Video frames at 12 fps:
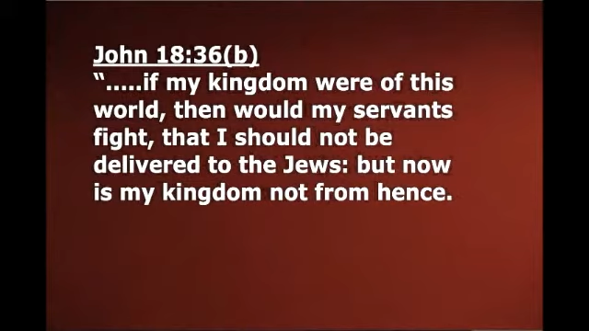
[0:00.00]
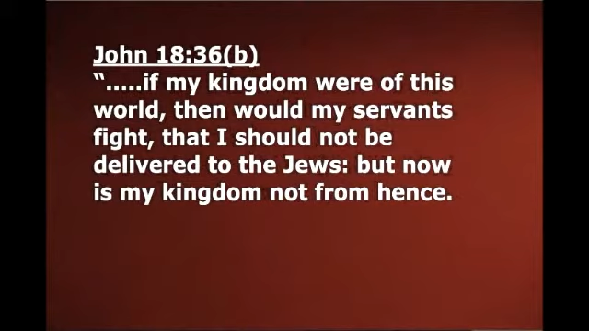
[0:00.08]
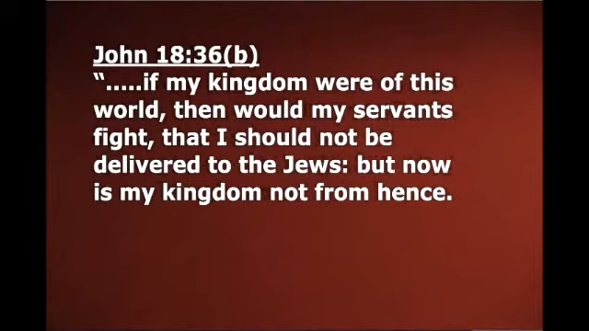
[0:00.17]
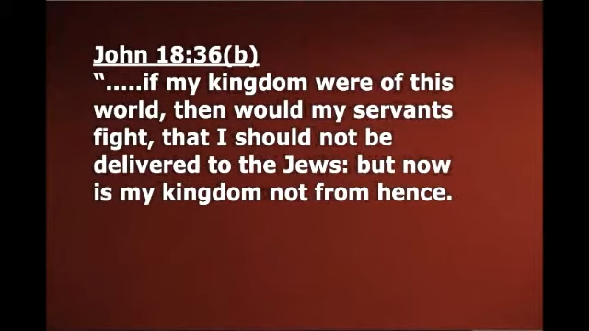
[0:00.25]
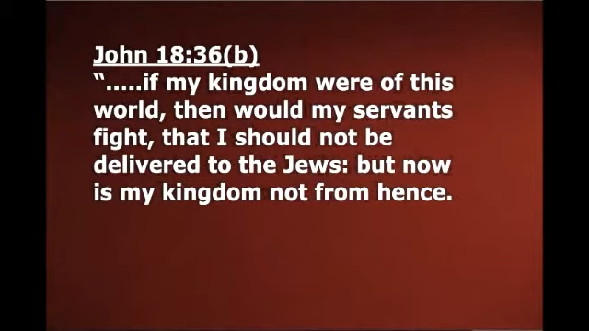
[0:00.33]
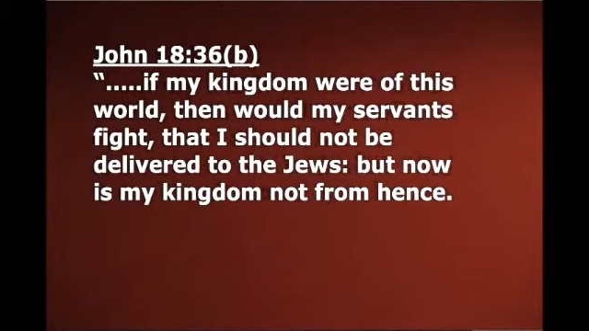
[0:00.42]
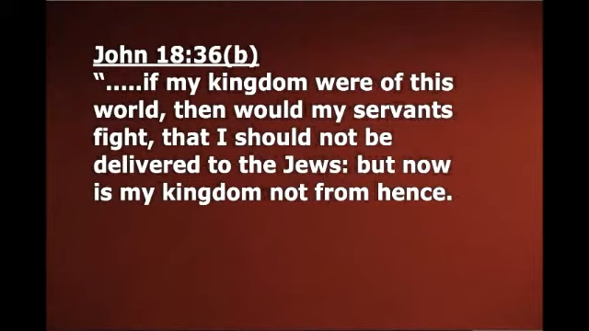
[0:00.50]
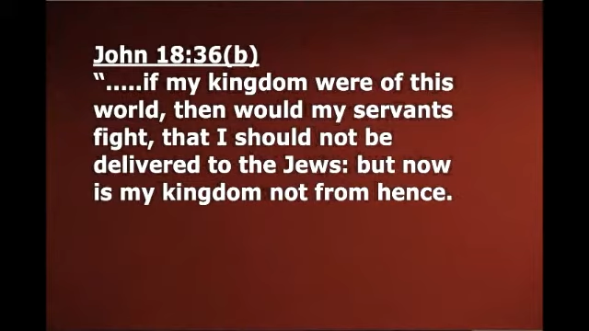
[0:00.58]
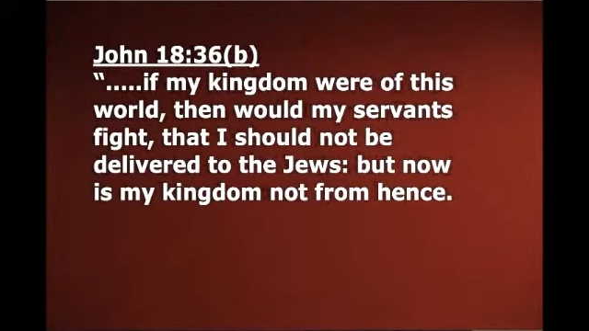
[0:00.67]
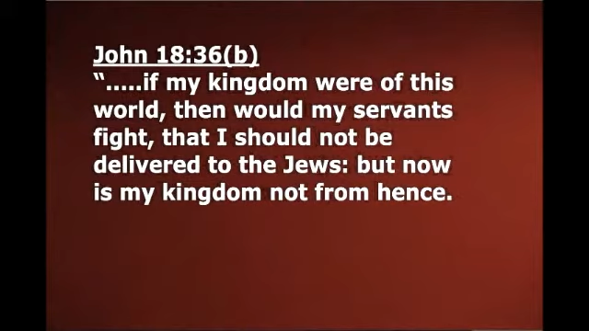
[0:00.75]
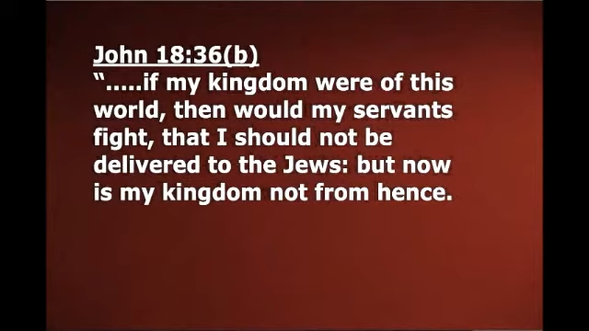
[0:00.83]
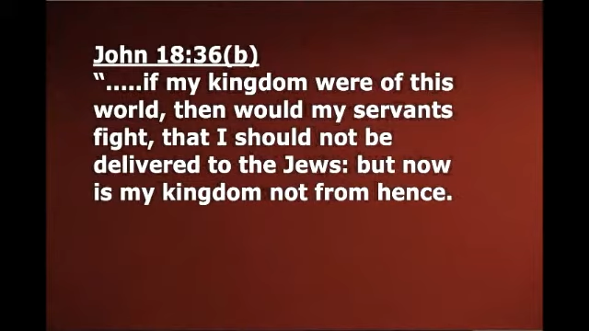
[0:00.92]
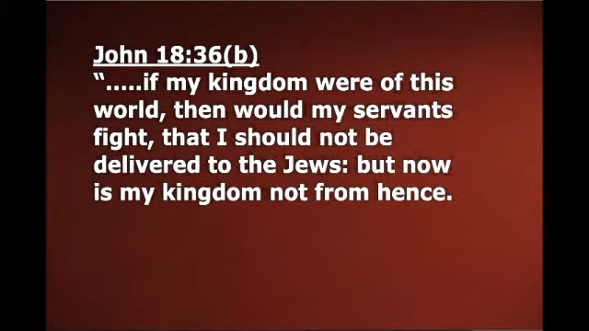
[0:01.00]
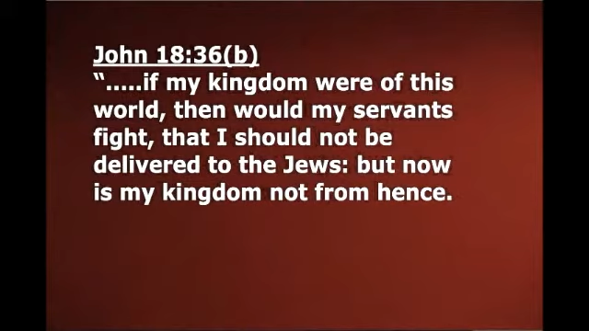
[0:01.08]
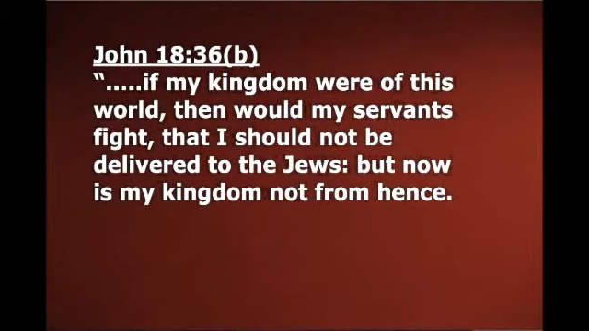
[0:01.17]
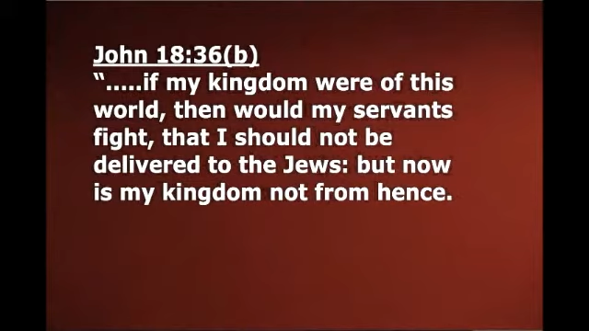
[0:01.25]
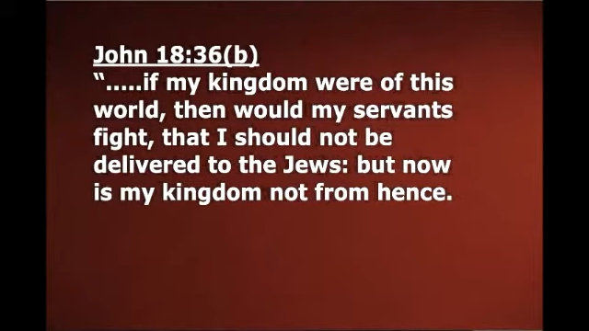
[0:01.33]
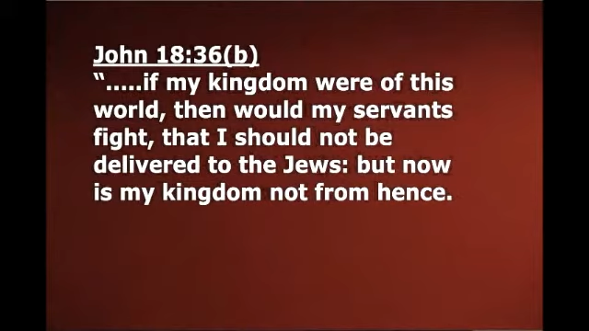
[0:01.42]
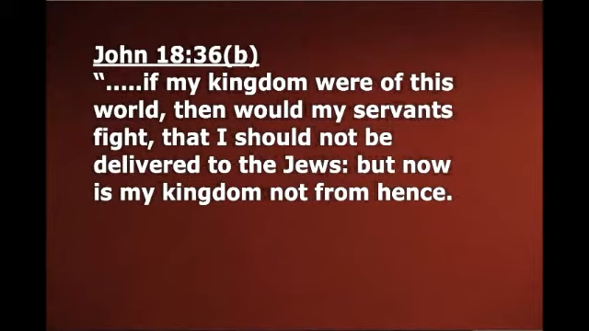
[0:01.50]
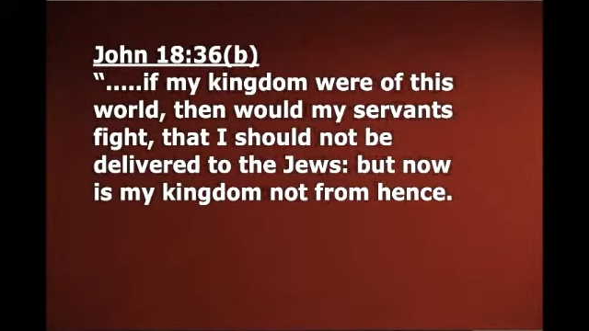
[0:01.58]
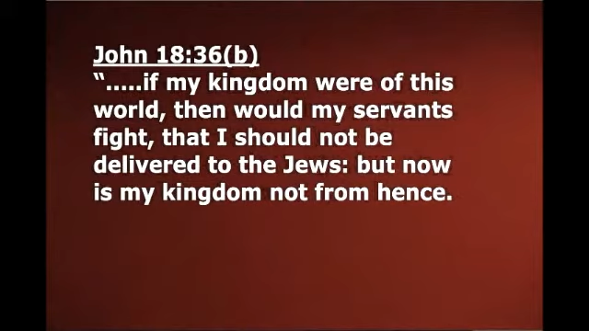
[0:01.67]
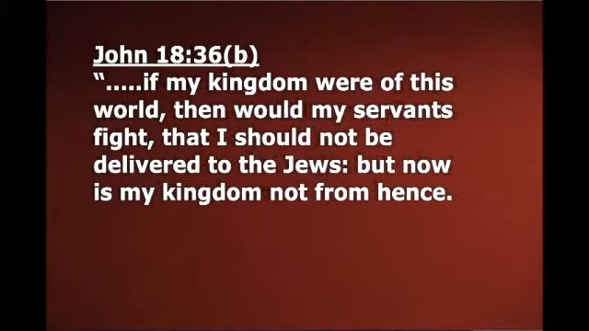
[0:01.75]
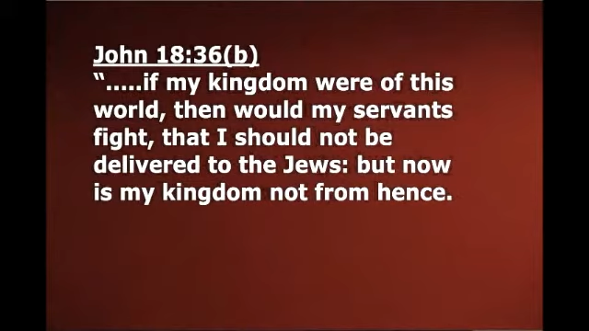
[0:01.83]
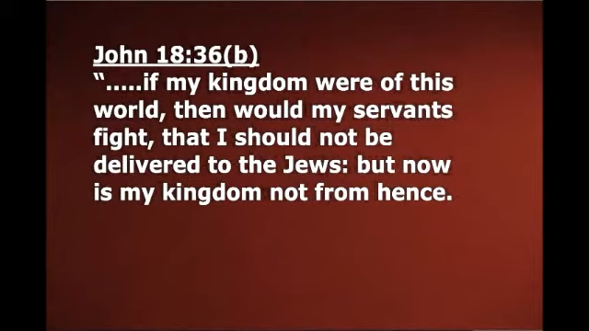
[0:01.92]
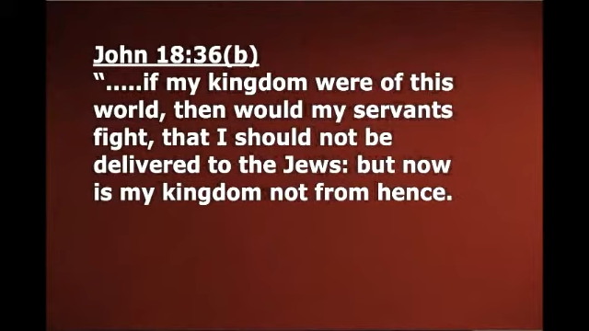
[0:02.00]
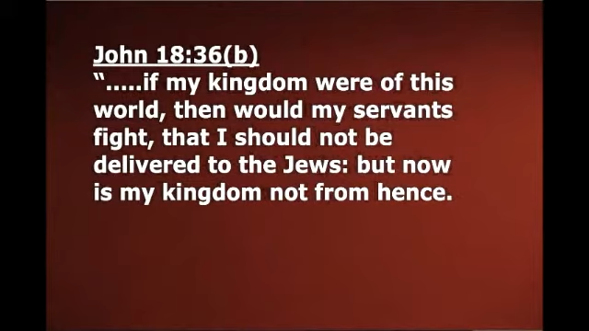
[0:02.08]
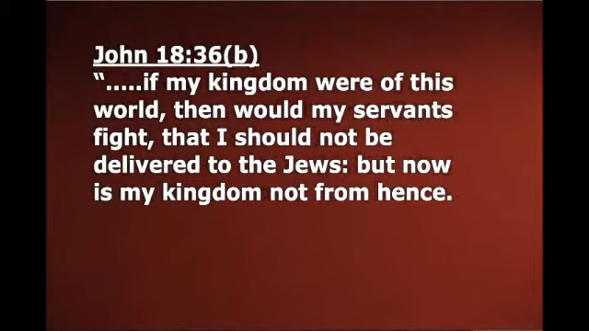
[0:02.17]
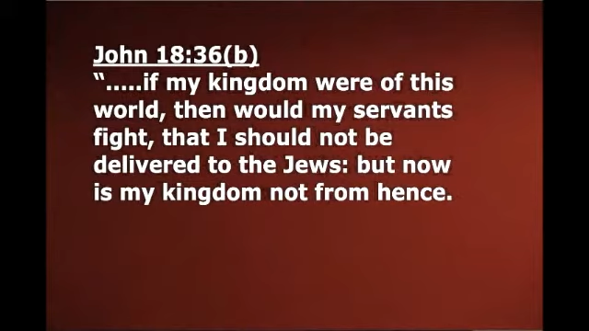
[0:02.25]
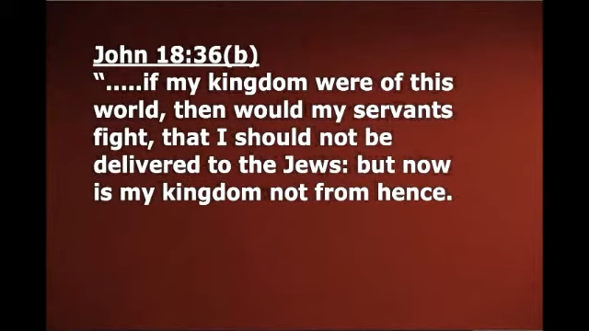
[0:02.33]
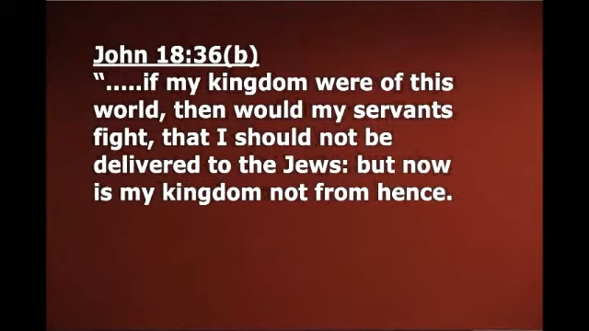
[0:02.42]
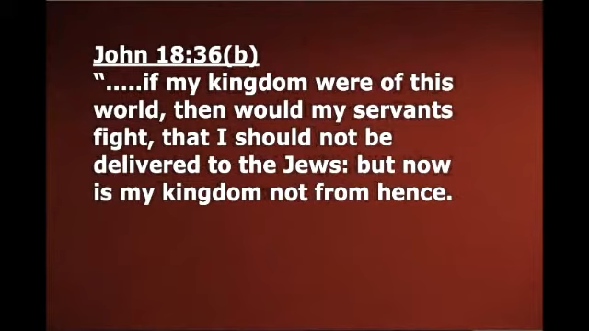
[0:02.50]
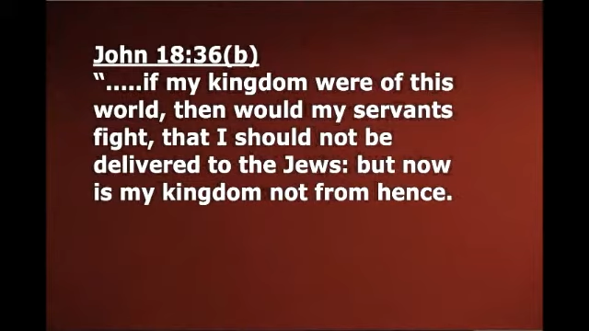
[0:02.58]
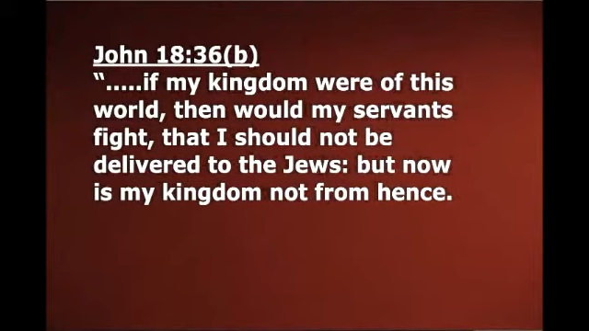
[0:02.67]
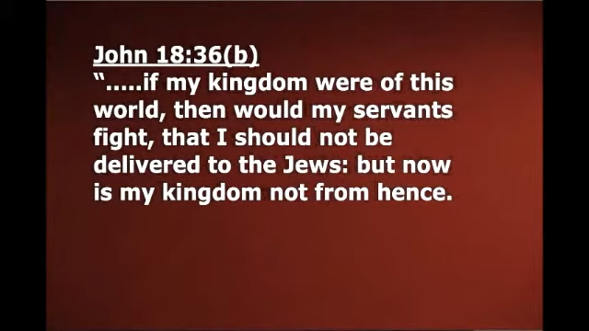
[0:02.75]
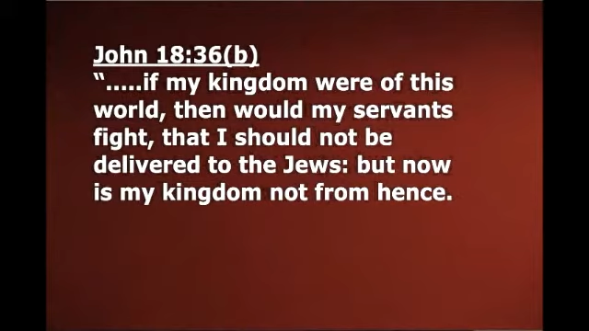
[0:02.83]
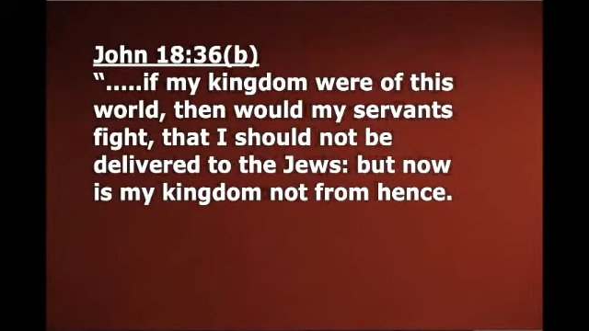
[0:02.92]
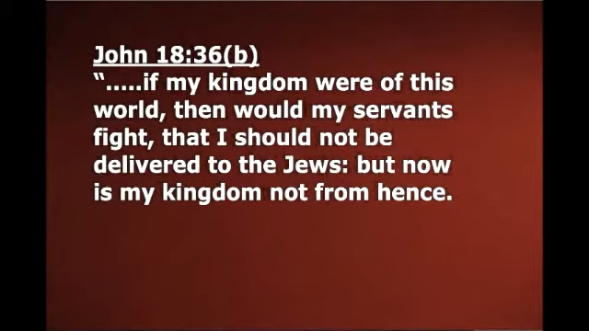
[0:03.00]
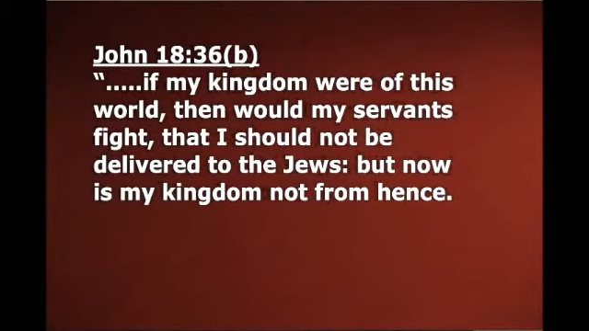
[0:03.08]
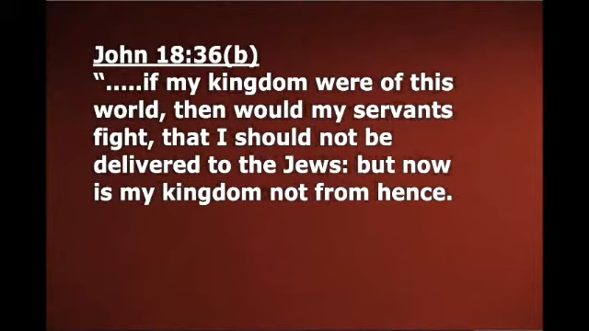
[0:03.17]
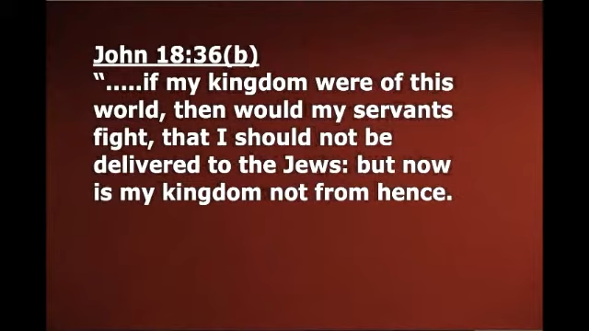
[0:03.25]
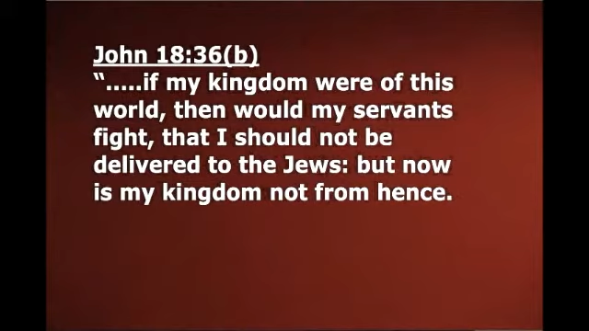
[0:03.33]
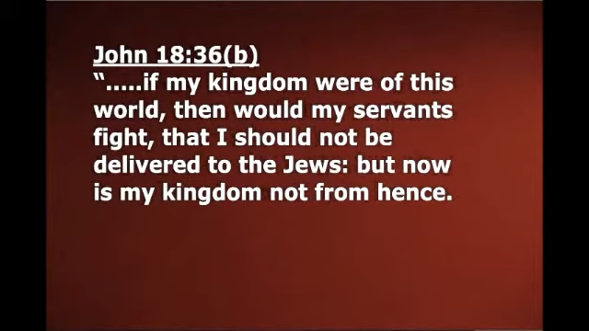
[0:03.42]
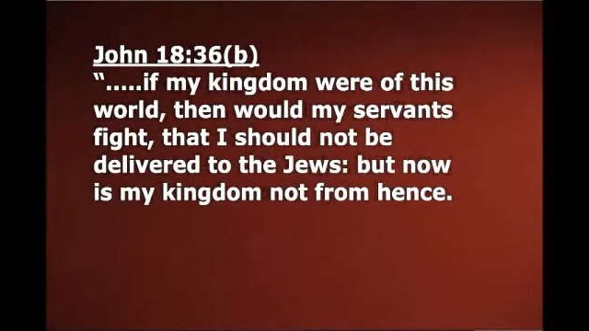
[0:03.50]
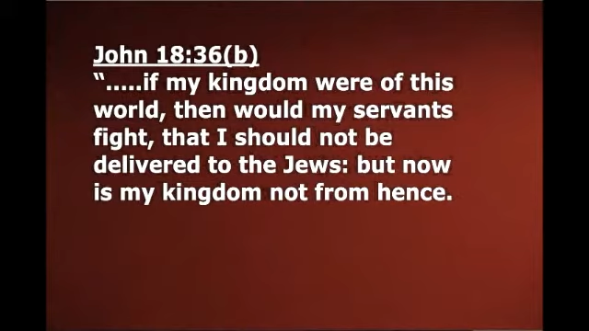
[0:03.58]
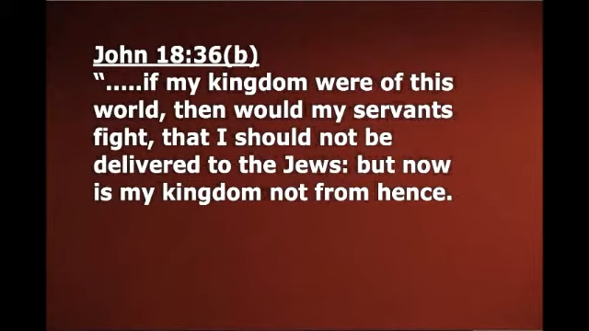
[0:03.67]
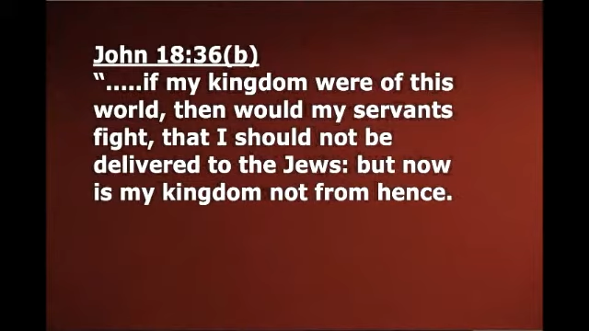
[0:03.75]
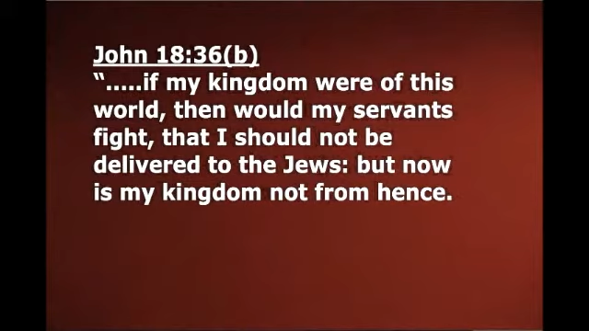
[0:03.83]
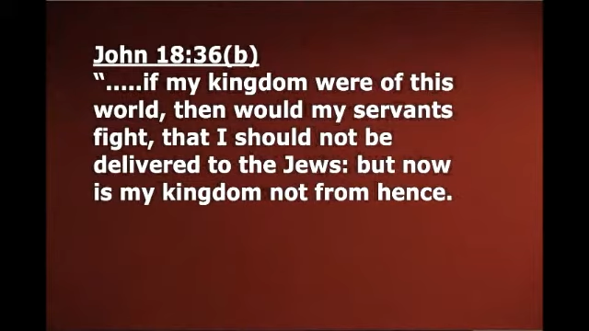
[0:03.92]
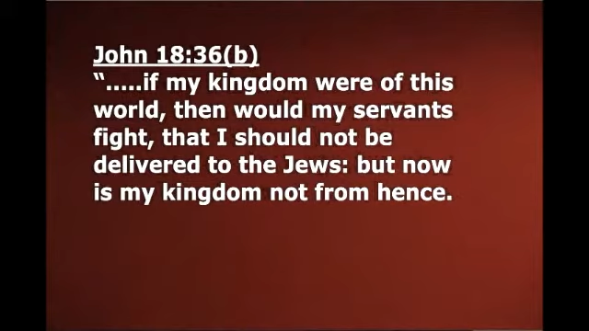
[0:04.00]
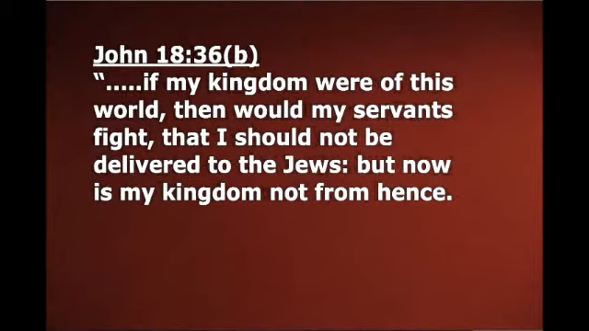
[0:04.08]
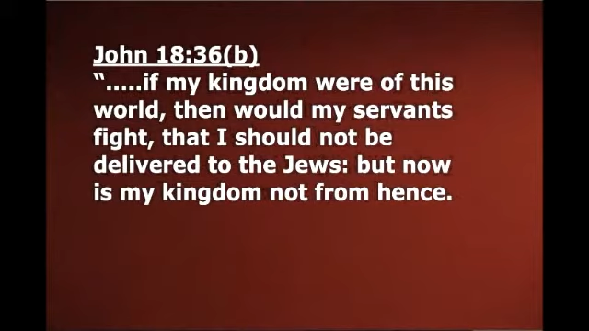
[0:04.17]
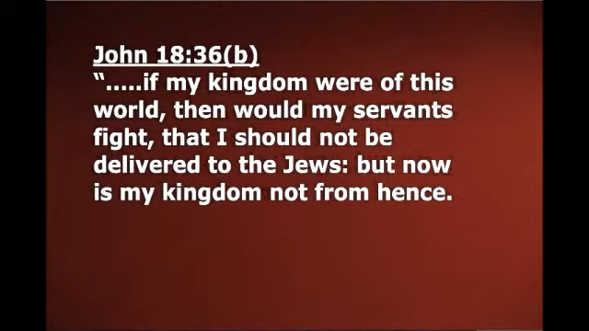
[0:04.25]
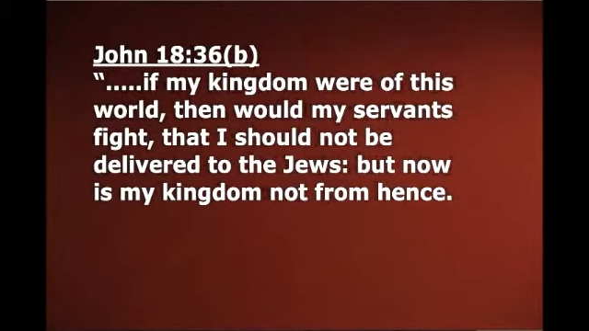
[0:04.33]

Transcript: [unreadable: no face in view]